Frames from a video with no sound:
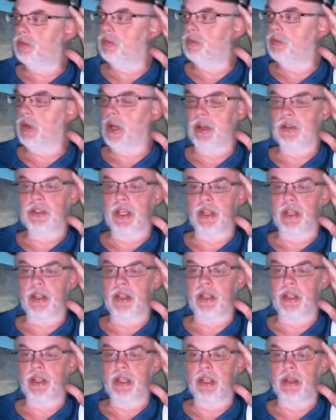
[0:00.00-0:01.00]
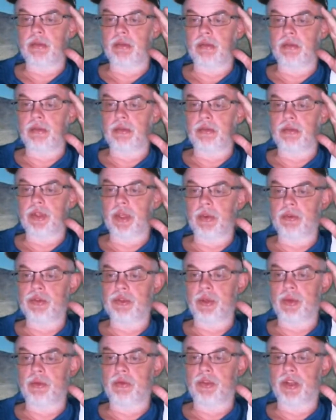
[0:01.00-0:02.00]
while I was editing that
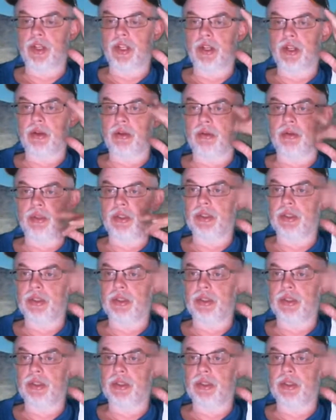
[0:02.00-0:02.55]
Tombstone video,